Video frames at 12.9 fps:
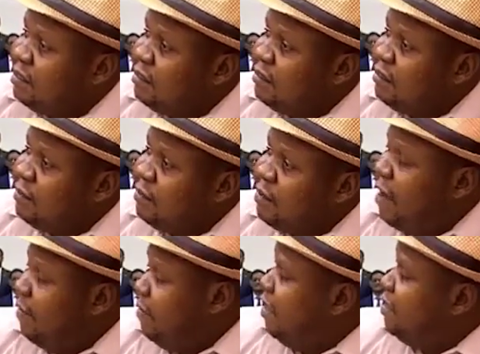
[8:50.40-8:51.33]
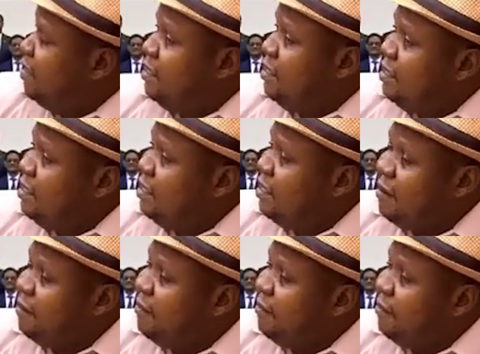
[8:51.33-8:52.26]
We have the best seas here that
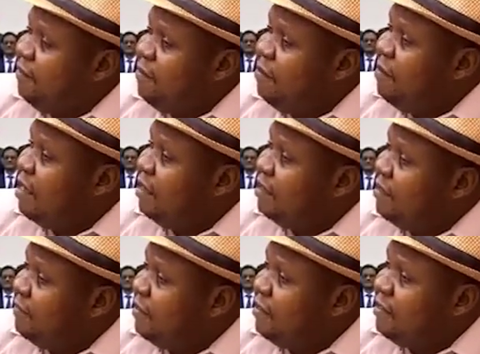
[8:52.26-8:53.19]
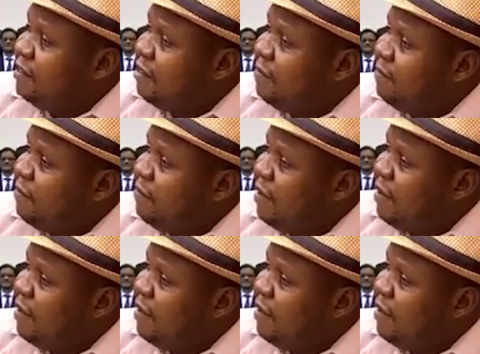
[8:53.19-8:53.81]
can produce even bigger seaport than Singapore.